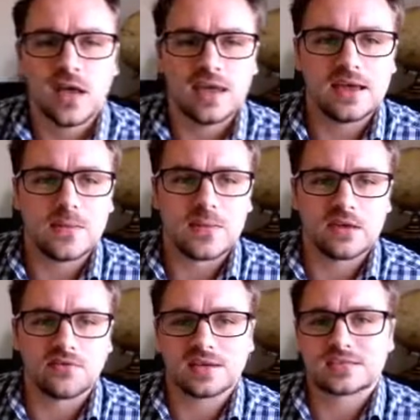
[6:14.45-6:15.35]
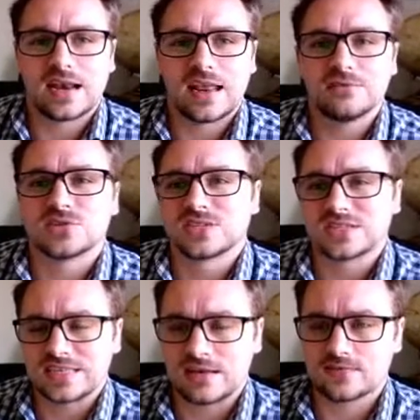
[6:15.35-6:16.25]
RAS allows us to
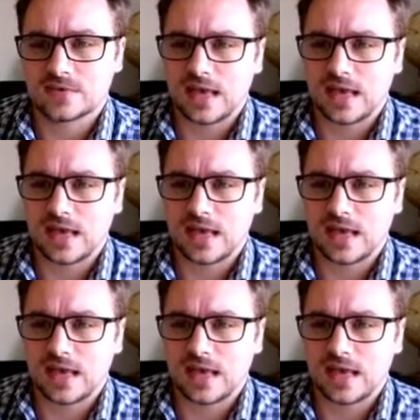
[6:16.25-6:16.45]
set